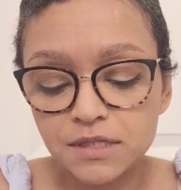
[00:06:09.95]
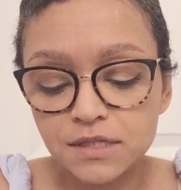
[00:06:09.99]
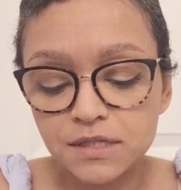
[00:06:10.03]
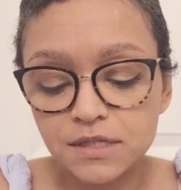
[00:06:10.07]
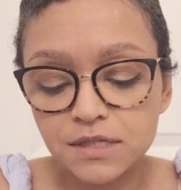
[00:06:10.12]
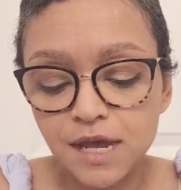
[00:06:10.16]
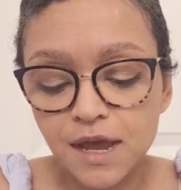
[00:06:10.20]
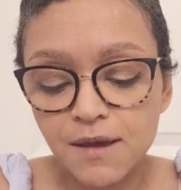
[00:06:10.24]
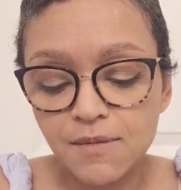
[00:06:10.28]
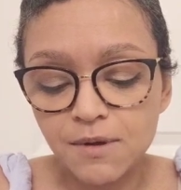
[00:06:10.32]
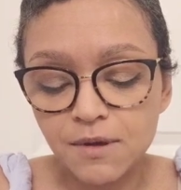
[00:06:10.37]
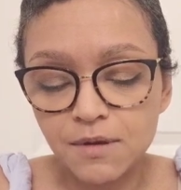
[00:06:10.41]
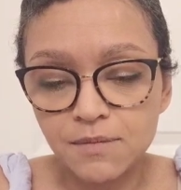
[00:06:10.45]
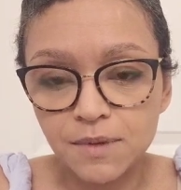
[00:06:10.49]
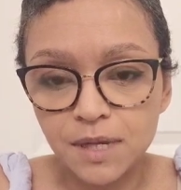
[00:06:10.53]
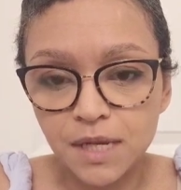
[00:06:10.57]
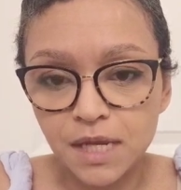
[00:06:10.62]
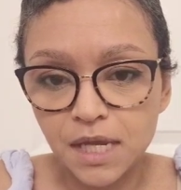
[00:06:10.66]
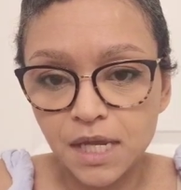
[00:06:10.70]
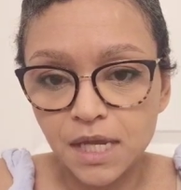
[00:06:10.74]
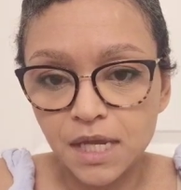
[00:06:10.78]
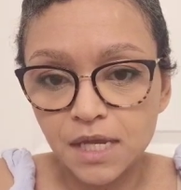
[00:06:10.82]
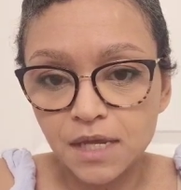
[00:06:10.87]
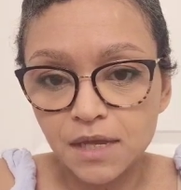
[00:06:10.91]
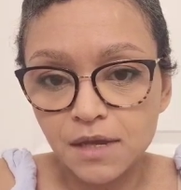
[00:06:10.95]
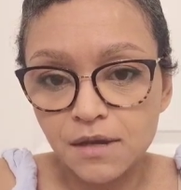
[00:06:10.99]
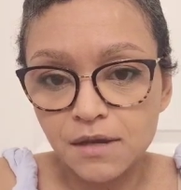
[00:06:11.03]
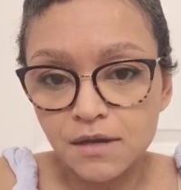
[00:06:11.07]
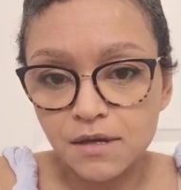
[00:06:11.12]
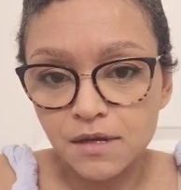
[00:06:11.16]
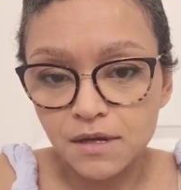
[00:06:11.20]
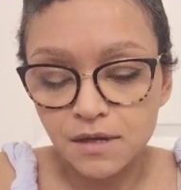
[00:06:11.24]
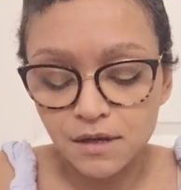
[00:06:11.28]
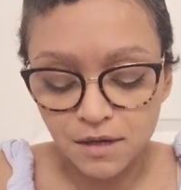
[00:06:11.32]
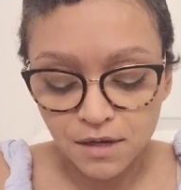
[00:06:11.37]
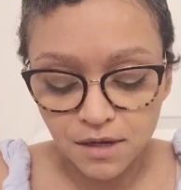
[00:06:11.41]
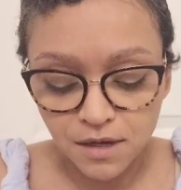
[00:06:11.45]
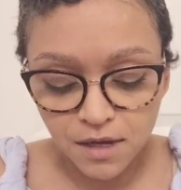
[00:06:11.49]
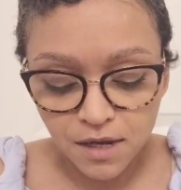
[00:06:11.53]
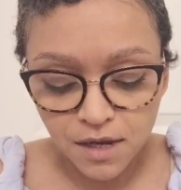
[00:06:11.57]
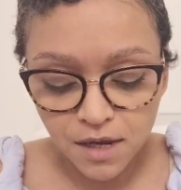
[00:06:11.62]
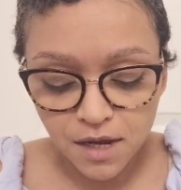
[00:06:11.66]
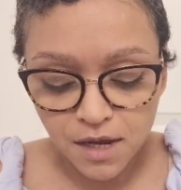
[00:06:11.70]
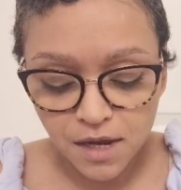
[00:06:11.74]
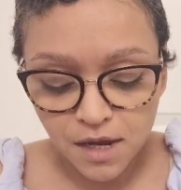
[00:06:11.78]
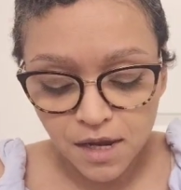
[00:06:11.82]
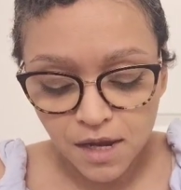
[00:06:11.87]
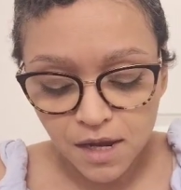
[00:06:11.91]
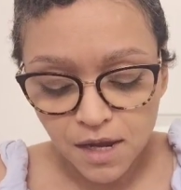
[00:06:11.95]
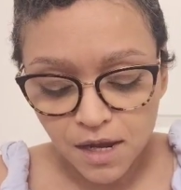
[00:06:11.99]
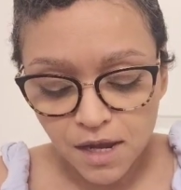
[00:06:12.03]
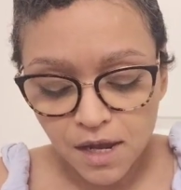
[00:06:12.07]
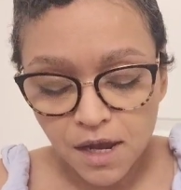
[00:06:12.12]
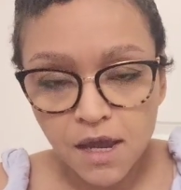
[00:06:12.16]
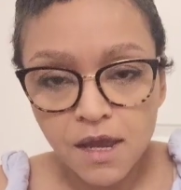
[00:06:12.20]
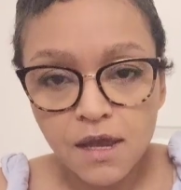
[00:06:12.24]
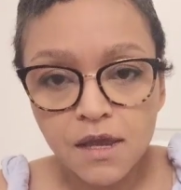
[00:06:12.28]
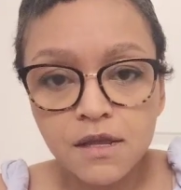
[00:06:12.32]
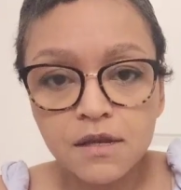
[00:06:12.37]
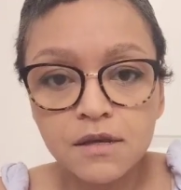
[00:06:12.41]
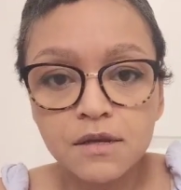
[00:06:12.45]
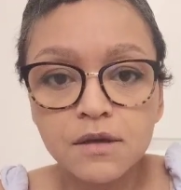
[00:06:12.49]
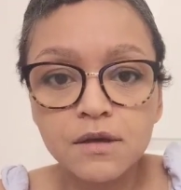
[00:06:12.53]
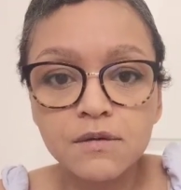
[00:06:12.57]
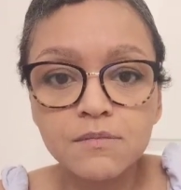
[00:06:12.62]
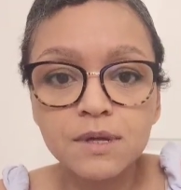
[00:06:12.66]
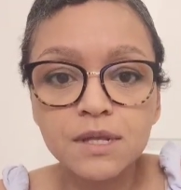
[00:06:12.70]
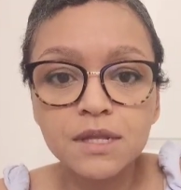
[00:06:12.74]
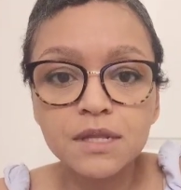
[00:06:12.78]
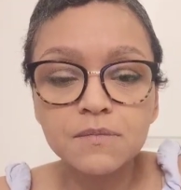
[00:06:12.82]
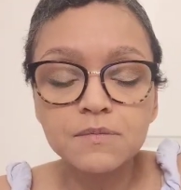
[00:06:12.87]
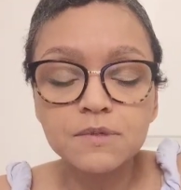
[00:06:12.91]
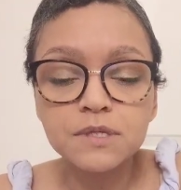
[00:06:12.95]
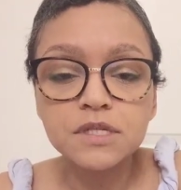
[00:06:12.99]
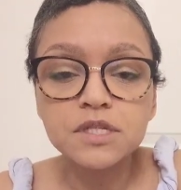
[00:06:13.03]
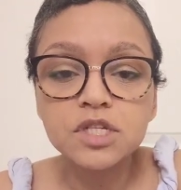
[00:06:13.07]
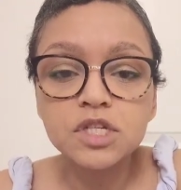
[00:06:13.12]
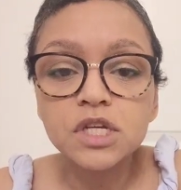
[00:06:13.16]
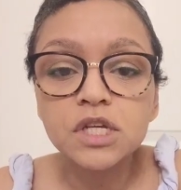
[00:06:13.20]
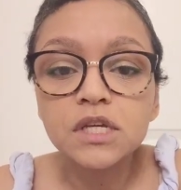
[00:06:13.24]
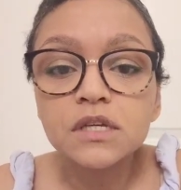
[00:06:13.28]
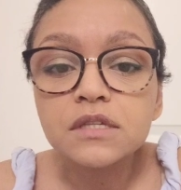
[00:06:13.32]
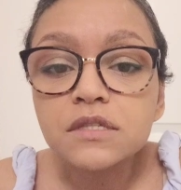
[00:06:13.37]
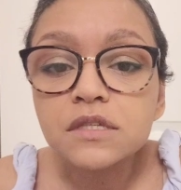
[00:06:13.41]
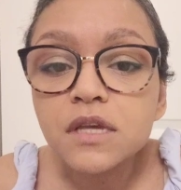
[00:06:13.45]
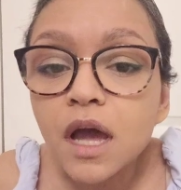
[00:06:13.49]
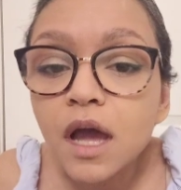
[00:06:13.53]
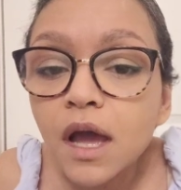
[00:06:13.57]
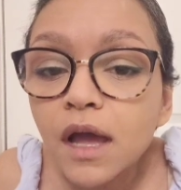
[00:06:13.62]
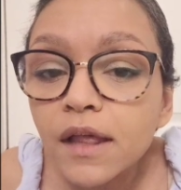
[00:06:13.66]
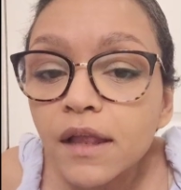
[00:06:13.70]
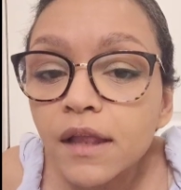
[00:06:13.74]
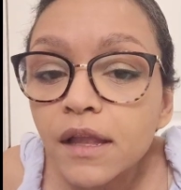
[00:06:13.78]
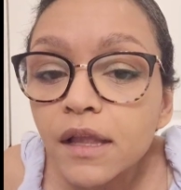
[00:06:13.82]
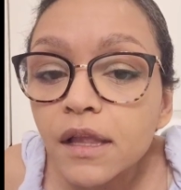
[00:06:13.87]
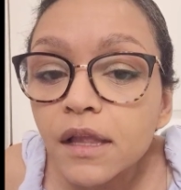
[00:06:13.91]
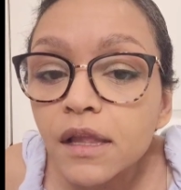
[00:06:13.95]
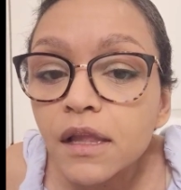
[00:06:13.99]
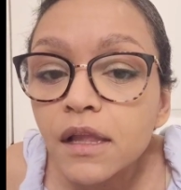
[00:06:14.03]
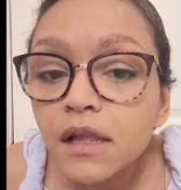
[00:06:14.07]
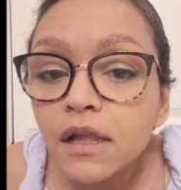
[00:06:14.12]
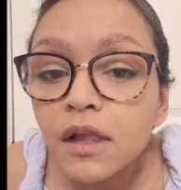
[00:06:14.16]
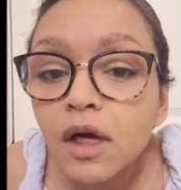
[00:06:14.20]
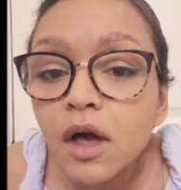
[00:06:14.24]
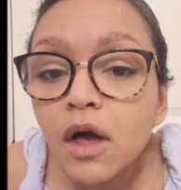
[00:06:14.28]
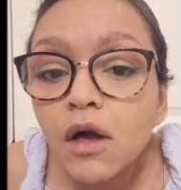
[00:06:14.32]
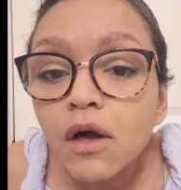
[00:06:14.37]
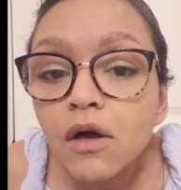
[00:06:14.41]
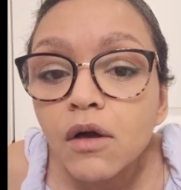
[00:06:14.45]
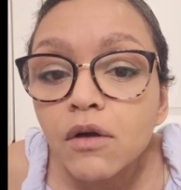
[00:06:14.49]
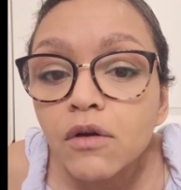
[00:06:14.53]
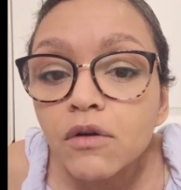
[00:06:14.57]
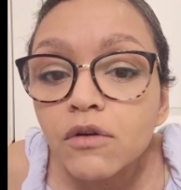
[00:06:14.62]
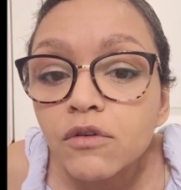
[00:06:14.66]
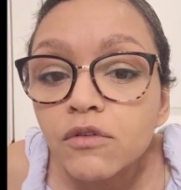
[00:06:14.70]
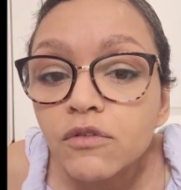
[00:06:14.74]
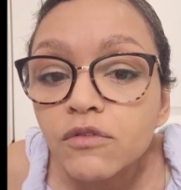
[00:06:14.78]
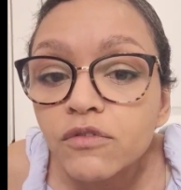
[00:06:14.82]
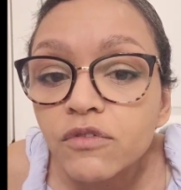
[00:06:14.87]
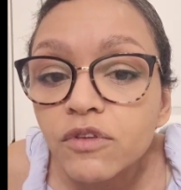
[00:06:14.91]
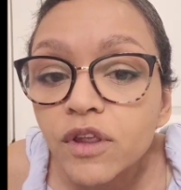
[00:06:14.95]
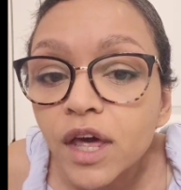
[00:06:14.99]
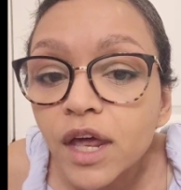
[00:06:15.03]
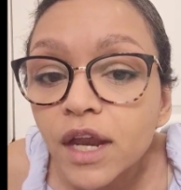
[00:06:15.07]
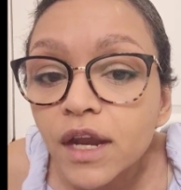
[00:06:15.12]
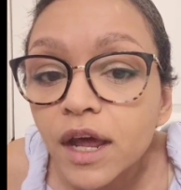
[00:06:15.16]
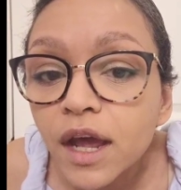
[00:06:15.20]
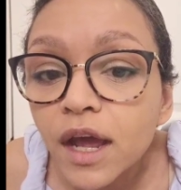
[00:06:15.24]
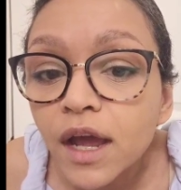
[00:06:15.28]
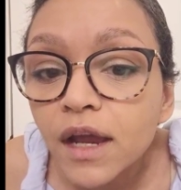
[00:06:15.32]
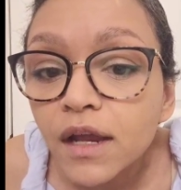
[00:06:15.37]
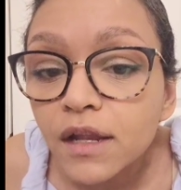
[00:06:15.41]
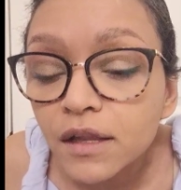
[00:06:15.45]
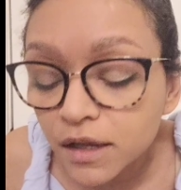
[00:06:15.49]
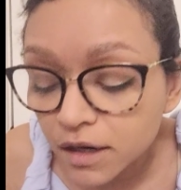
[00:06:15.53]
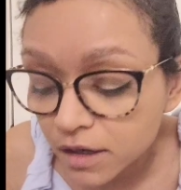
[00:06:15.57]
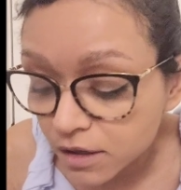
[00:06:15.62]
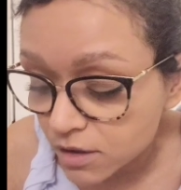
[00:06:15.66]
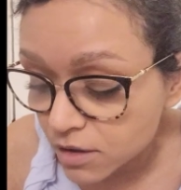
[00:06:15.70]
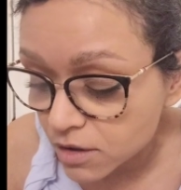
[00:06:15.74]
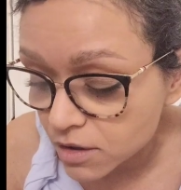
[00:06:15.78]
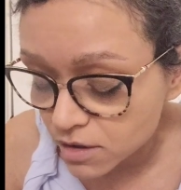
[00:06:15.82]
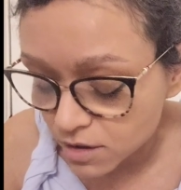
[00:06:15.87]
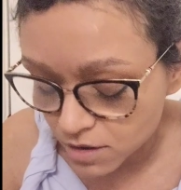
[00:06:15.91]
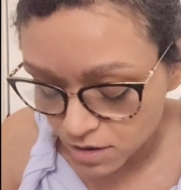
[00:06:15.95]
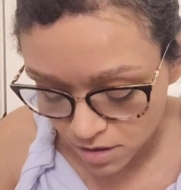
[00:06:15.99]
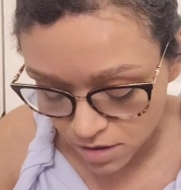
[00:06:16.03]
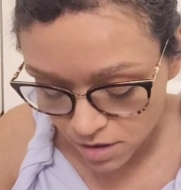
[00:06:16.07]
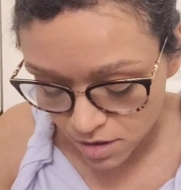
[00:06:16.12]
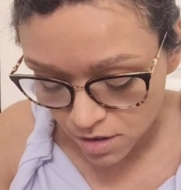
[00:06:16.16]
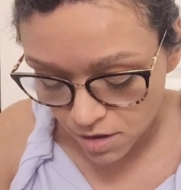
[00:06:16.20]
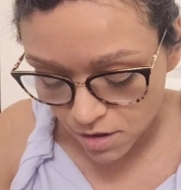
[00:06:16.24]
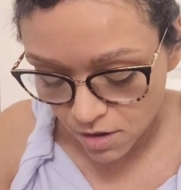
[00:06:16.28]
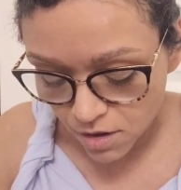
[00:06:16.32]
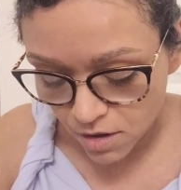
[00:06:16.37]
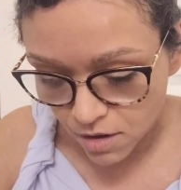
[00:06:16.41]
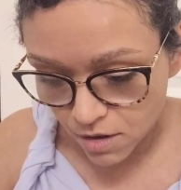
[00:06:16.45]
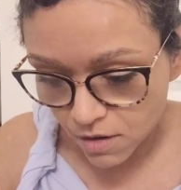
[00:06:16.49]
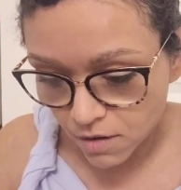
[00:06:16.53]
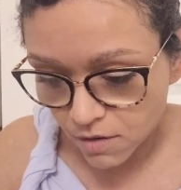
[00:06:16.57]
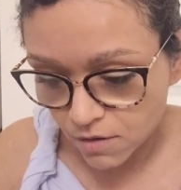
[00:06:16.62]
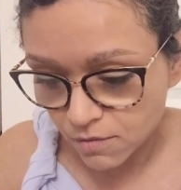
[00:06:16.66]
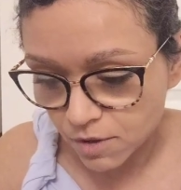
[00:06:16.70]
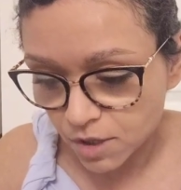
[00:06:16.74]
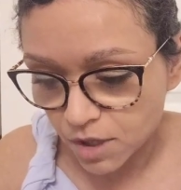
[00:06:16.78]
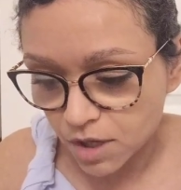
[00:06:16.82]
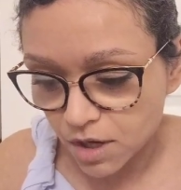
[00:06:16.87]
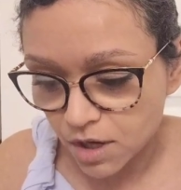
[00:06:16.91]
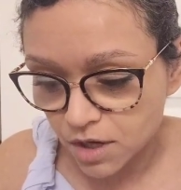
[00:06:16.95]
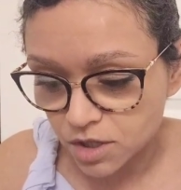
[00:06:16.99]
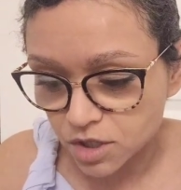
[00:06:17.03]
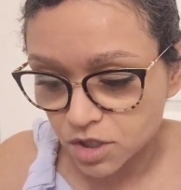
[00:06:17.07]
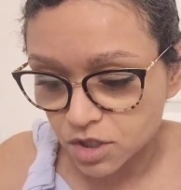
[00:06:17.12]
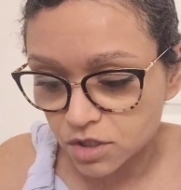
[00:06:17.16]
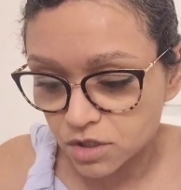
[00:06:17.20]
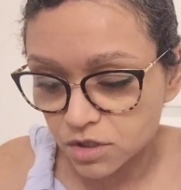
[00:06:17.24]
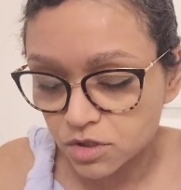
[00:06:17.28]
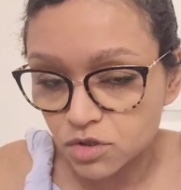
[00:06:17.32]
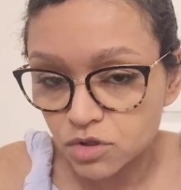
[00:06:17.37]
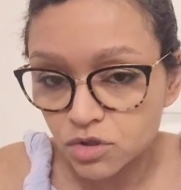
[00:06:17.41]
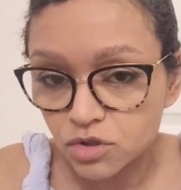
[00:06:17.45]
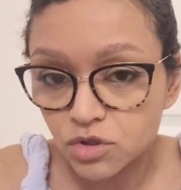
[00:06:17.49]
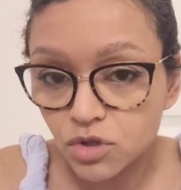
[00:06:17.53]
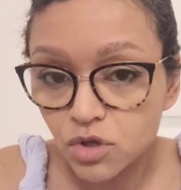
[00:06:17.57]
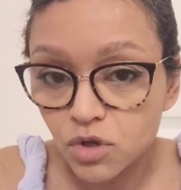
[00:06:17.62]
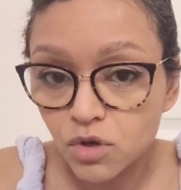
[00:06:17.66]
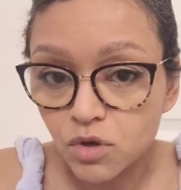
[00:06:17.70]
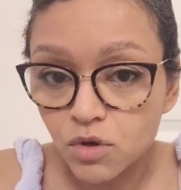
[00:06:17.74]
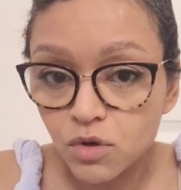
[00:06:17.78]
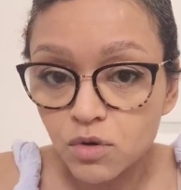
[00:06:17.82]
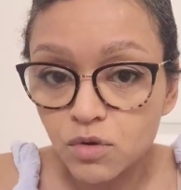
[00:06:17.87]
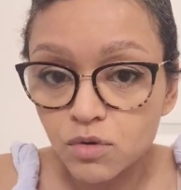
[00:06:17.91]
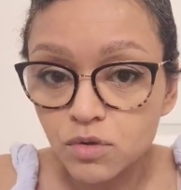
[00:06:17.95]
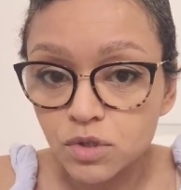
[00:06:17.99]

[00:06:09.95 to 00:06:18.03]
Dab on my hand and on my lips and cheeks. I love that eyeliner. Oh my gosh, it's so